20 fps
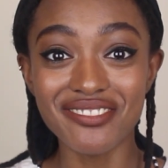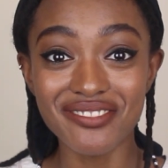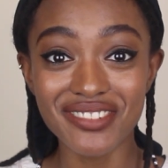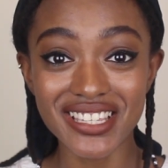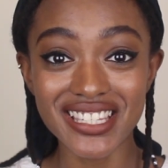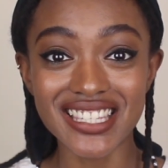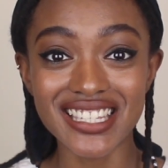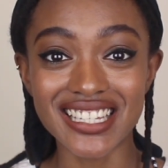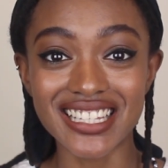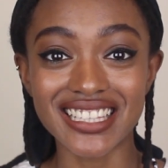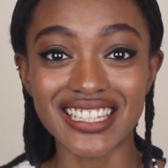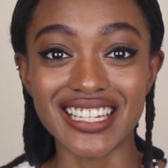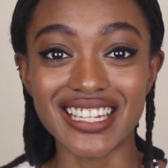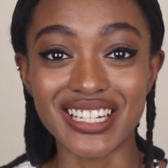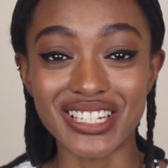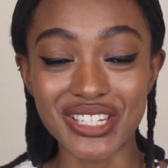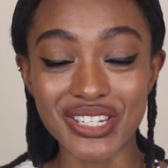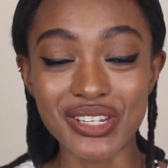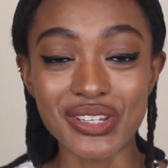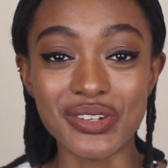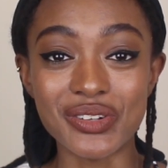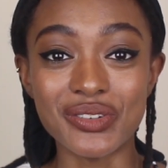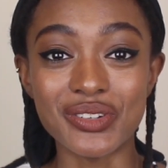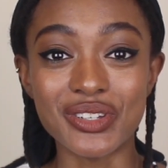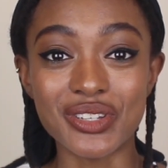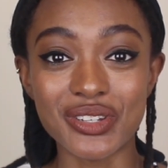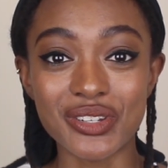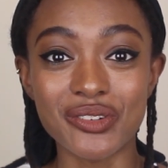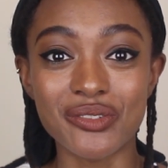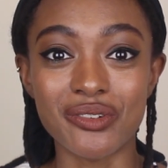physically
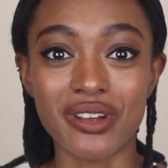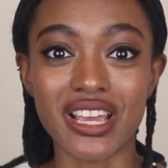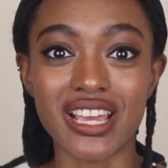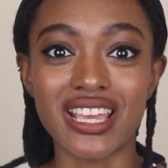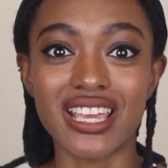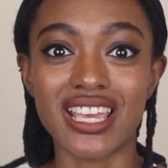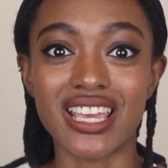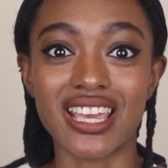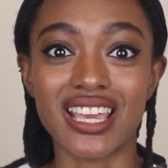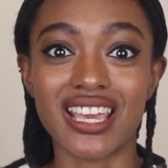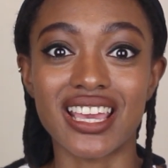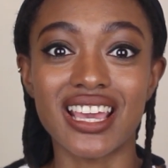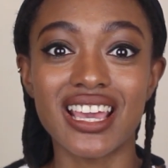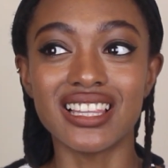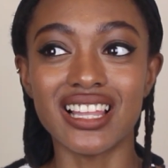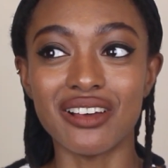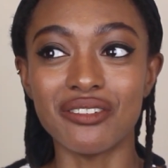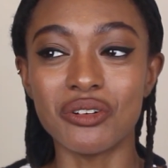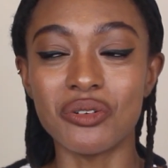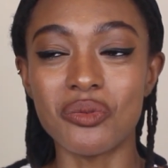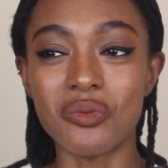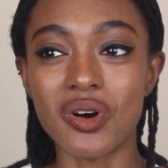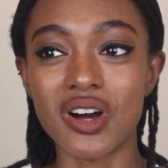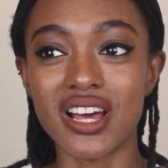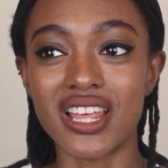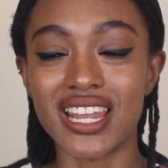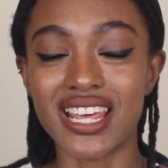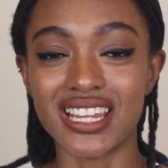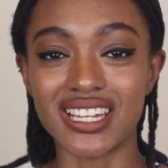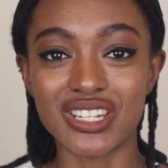attuned to Reiki level
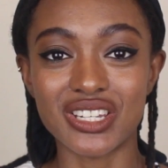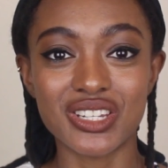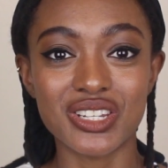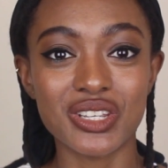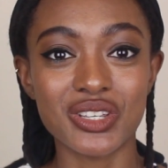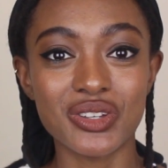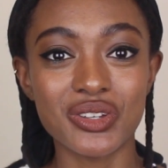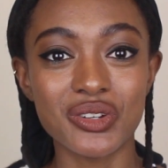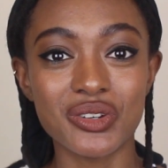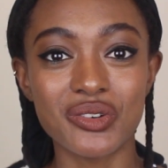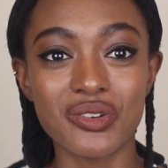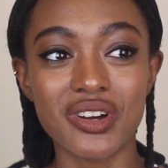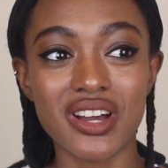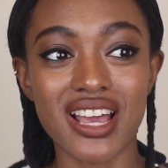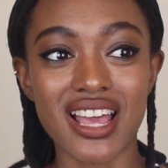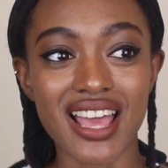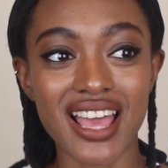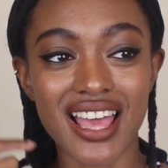one and two